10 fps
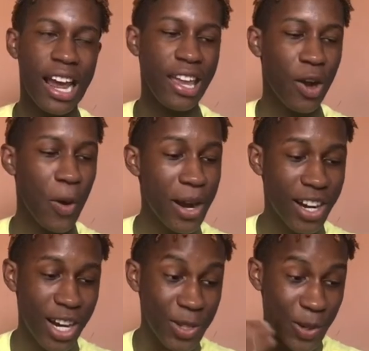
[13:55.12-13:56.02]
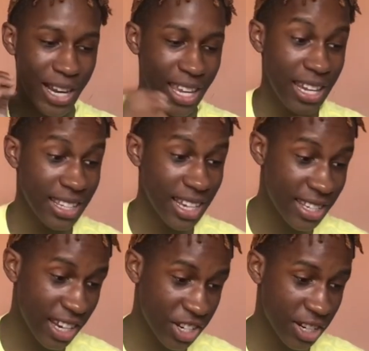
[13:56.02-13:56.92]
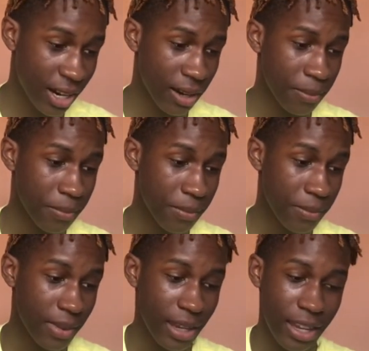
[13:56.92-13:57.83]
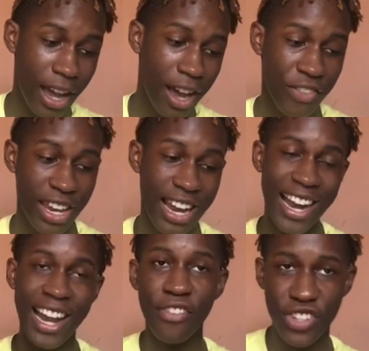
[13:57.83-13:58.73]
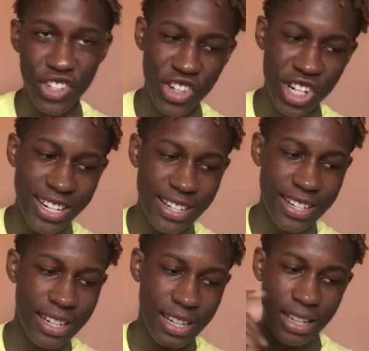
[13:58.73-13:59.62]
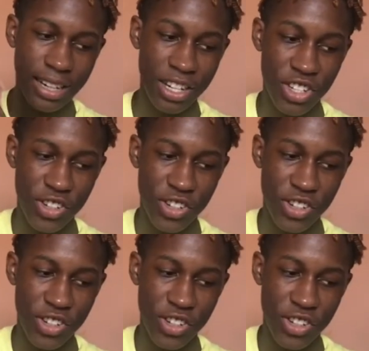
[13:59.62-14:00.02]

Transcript: and you come across one intersection. You have a left street, the